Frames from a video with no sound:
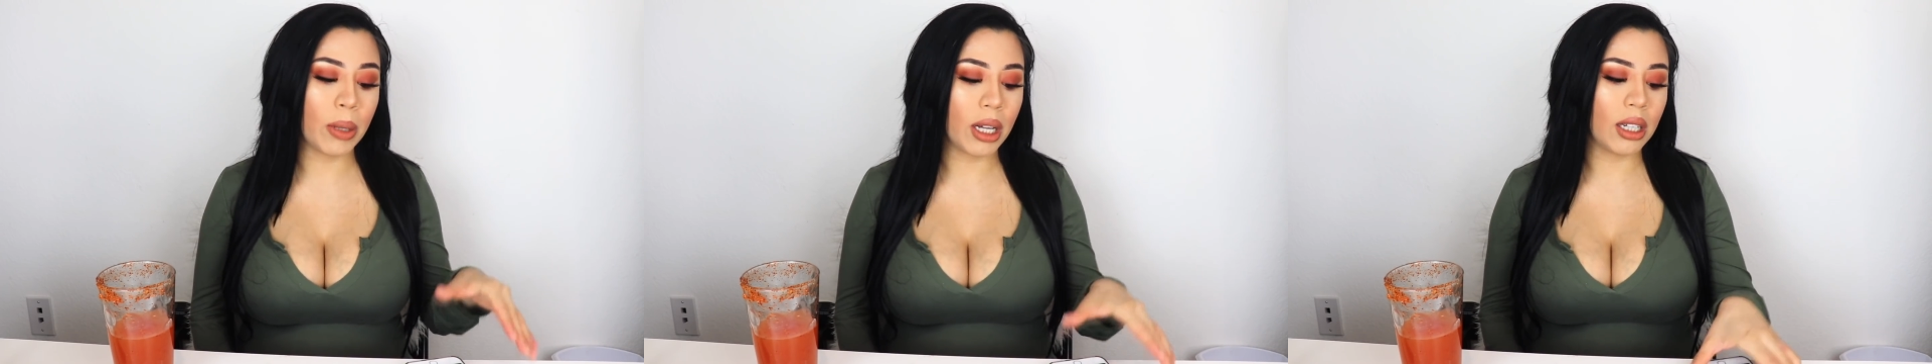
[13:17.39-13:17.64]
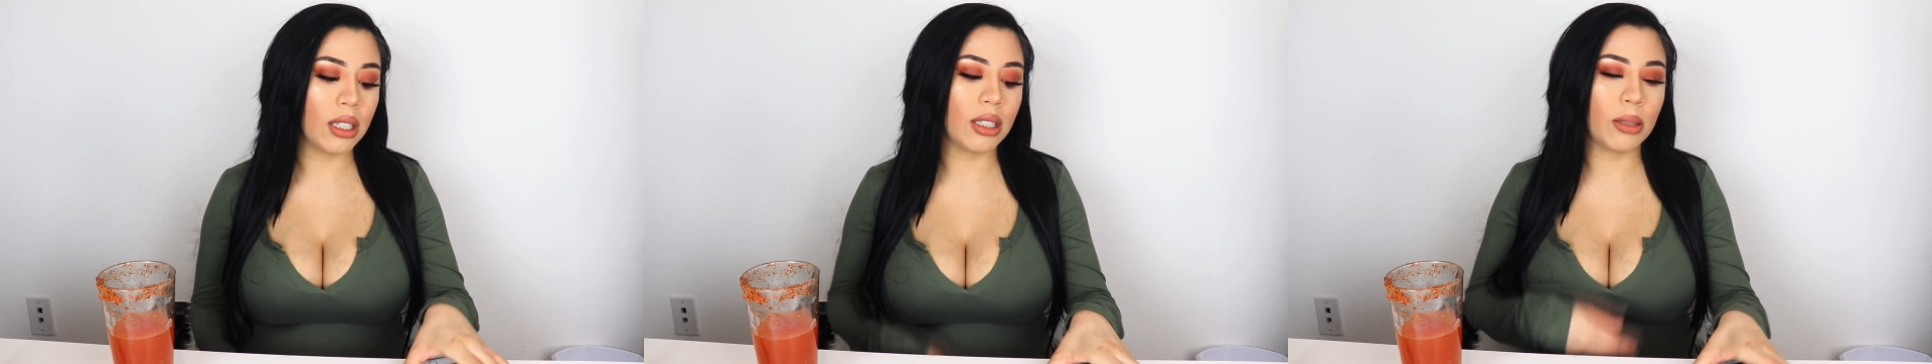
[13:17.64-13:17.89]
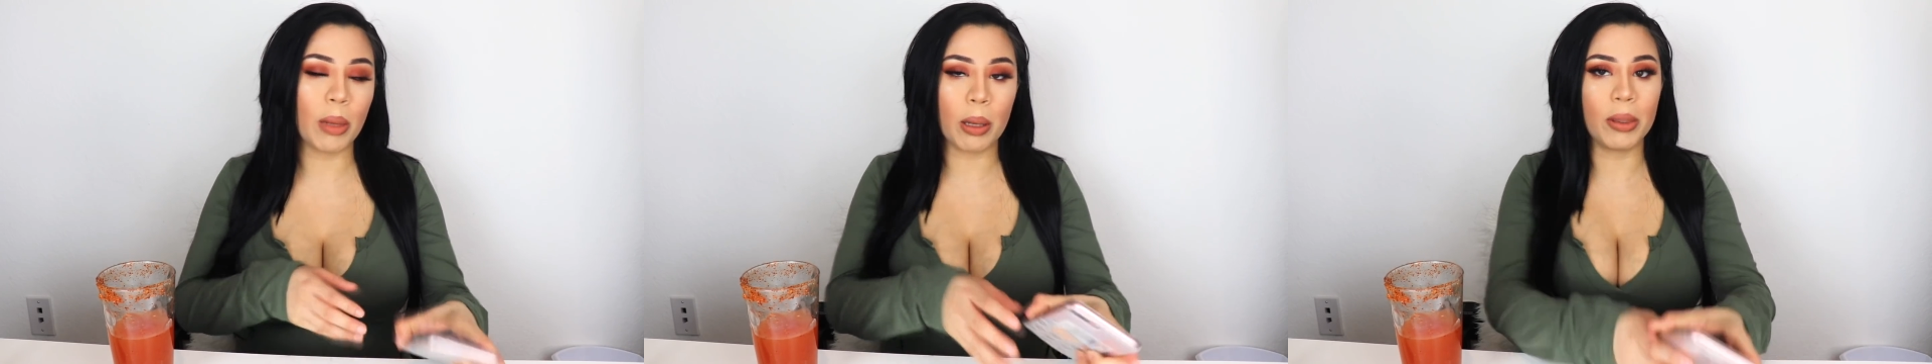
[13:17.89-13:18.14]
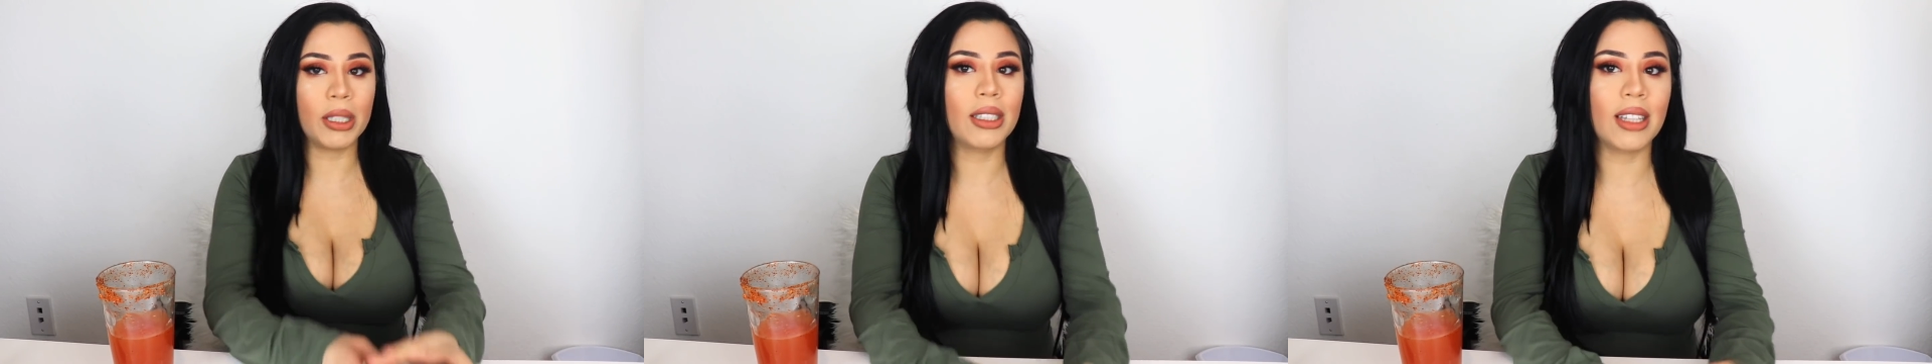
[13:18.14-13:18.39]
because
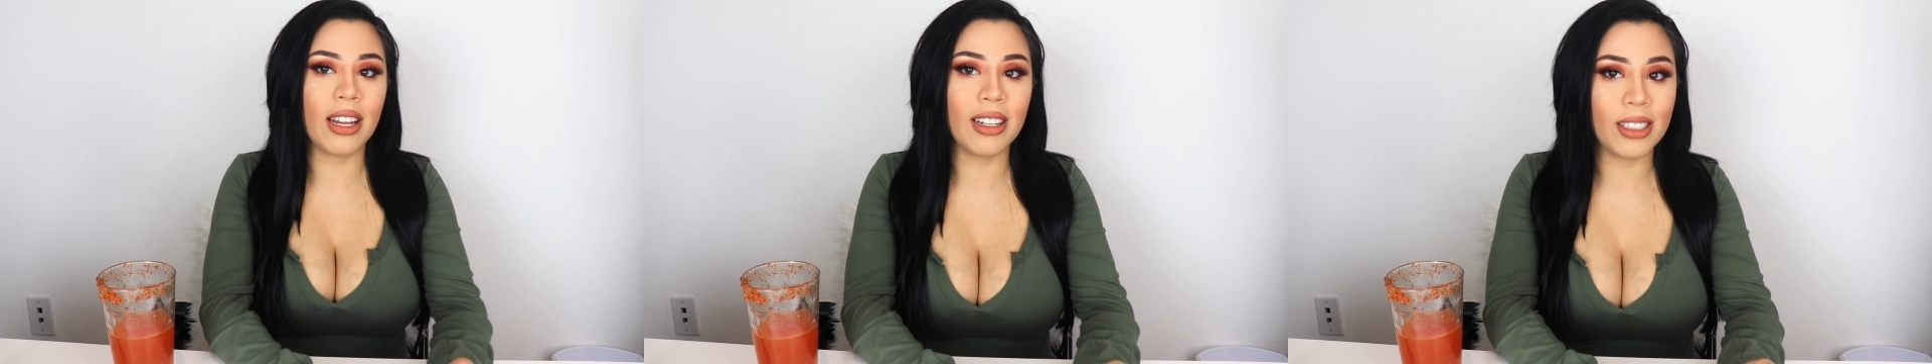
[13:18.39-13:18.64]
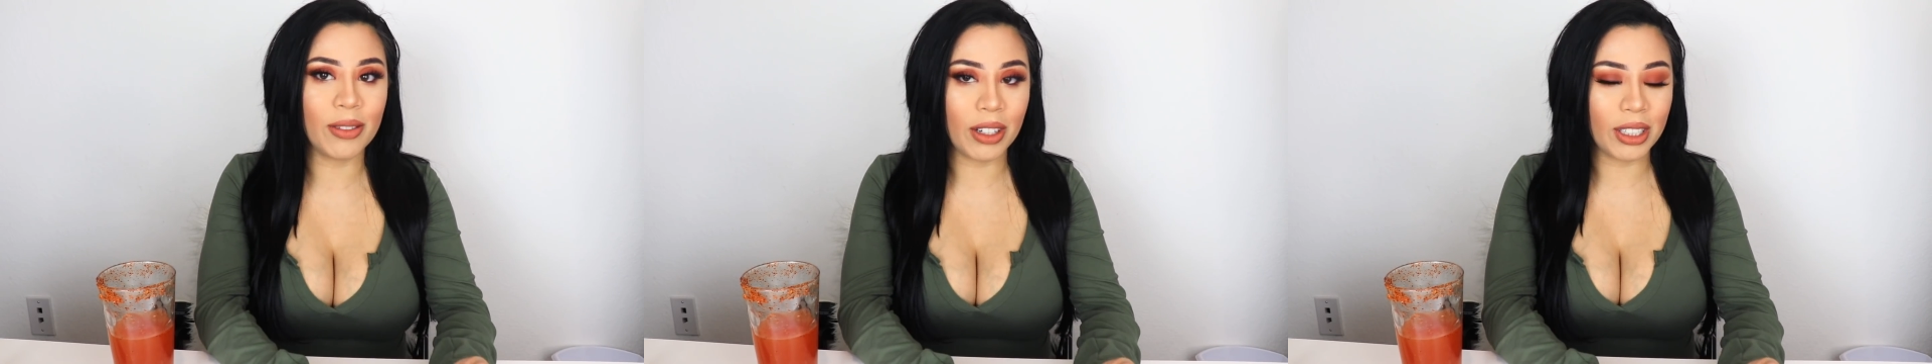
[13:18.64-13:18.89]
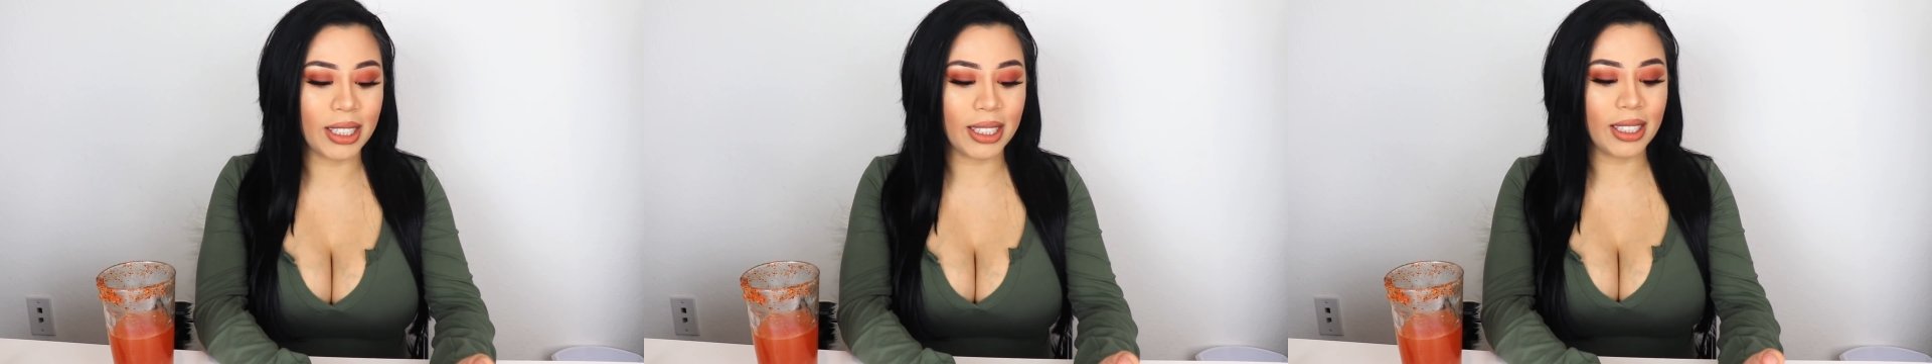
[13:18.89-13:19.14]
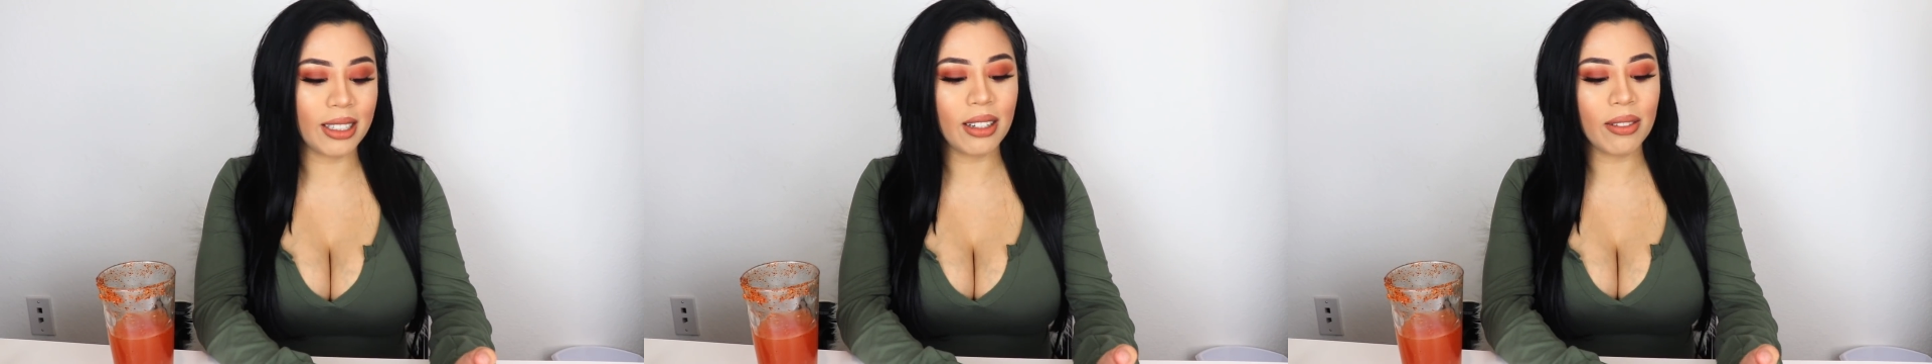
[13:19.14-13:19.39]
baby skin is very
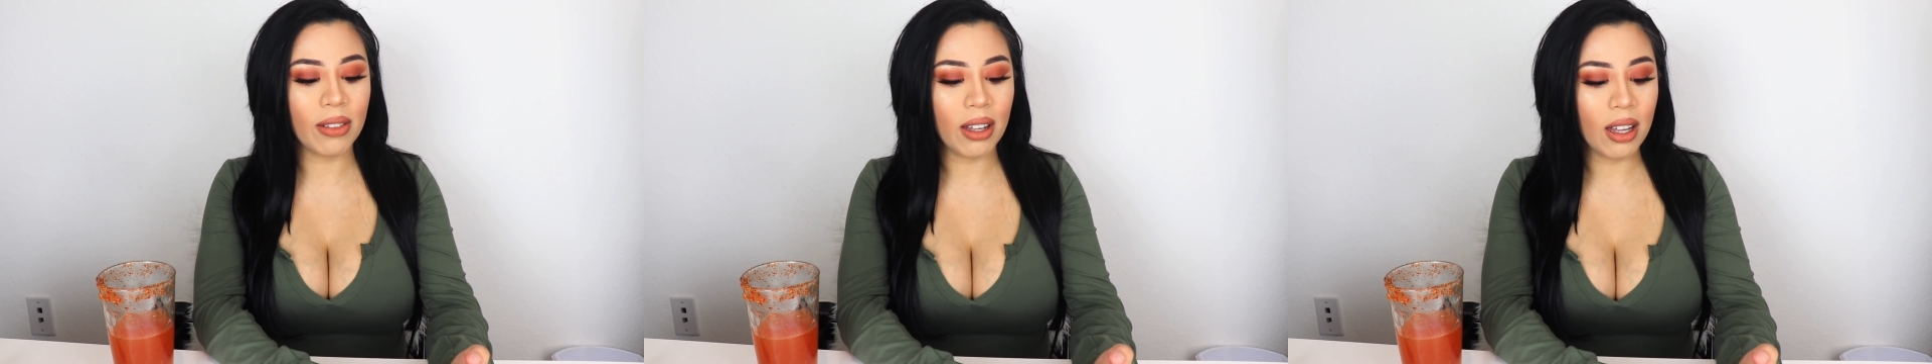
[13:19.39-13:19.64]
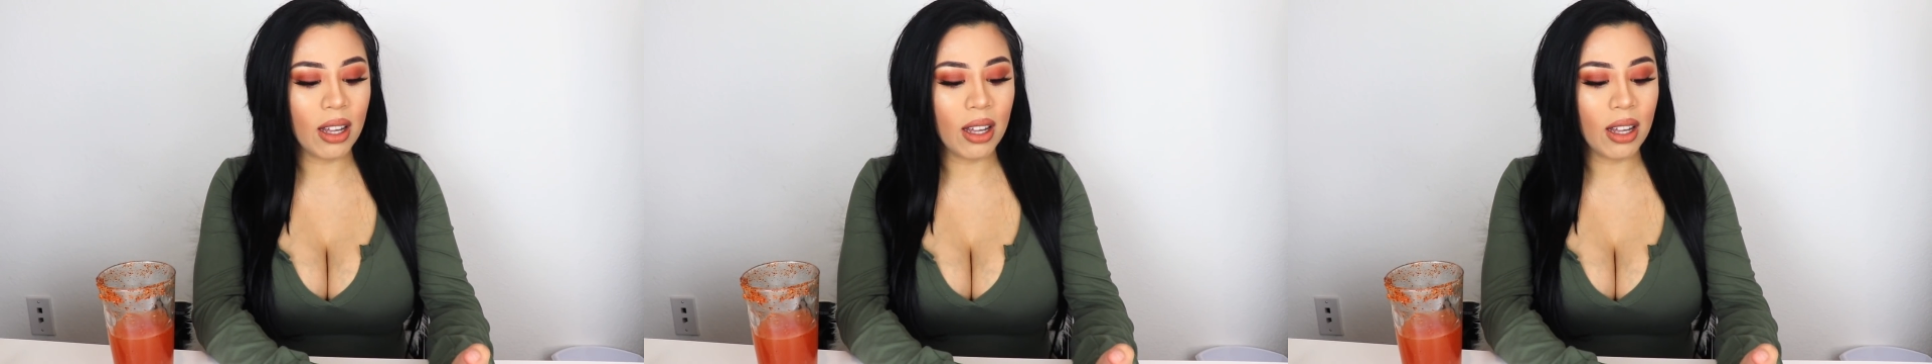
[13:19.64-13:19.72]
sensitive.